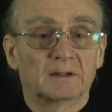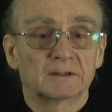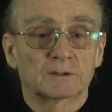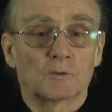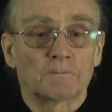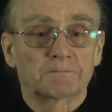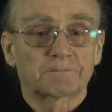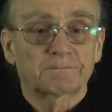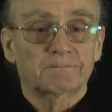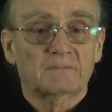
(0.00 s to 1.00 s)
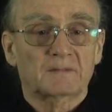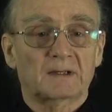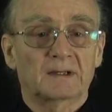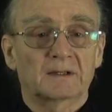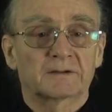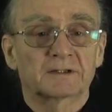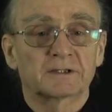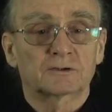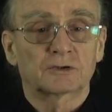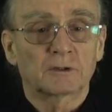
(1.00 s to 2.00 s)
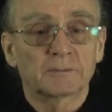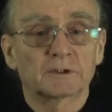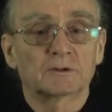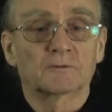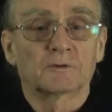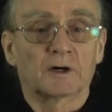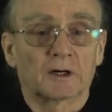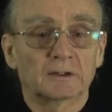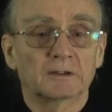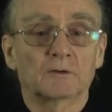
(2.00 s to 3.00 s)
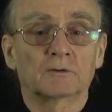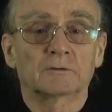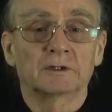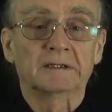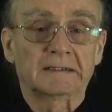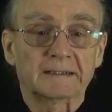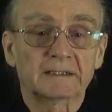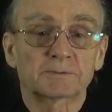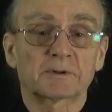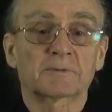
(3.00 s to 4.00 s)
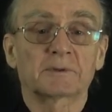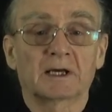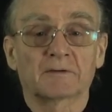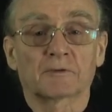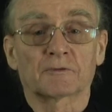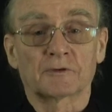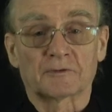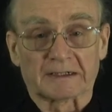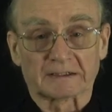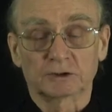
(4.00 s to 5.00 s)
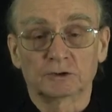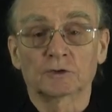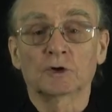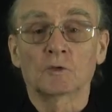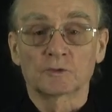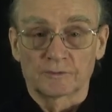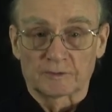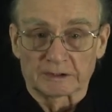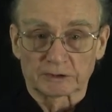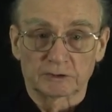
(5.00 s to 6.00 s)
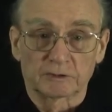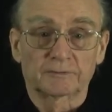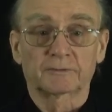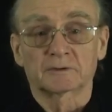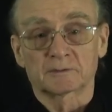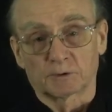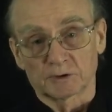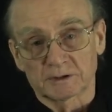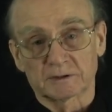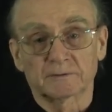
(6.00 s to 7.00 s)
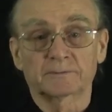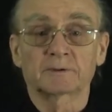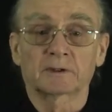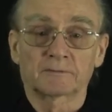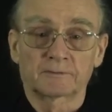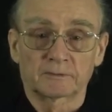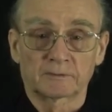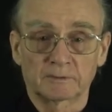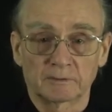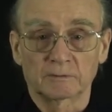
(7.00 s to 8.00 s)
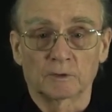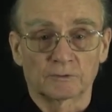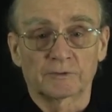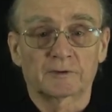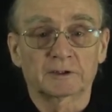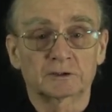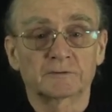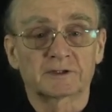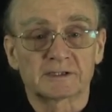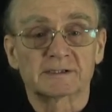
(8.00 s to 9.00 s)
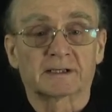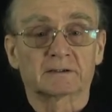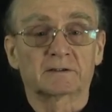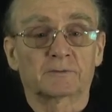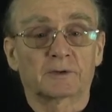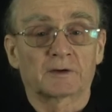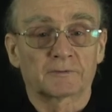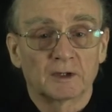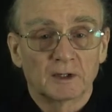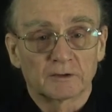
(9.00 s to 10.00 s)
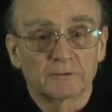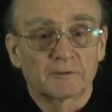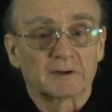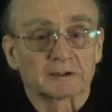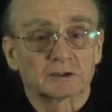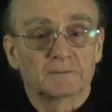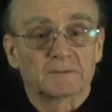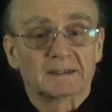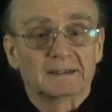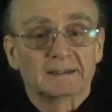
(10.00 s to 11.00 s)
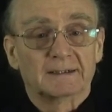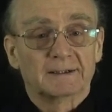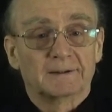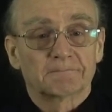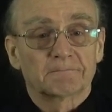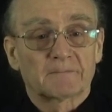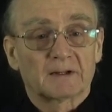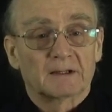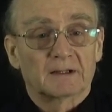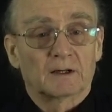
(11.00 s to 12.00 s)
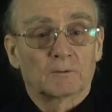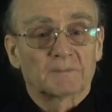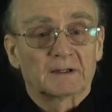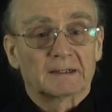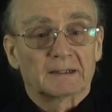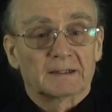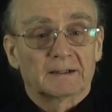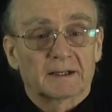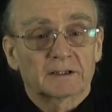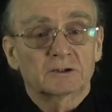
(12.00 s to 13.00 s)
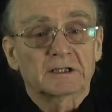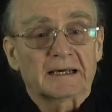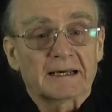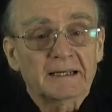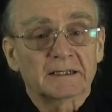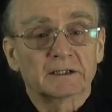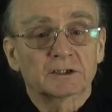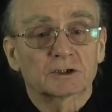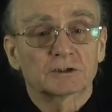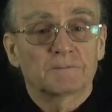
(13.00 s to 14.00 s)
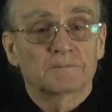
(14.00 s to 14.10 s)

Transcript: So, the determinant of R now indicates whether we have a reflection or no reflection. If it's positive, we have no reflection. If it is negative, we have a reflection. Now, actually H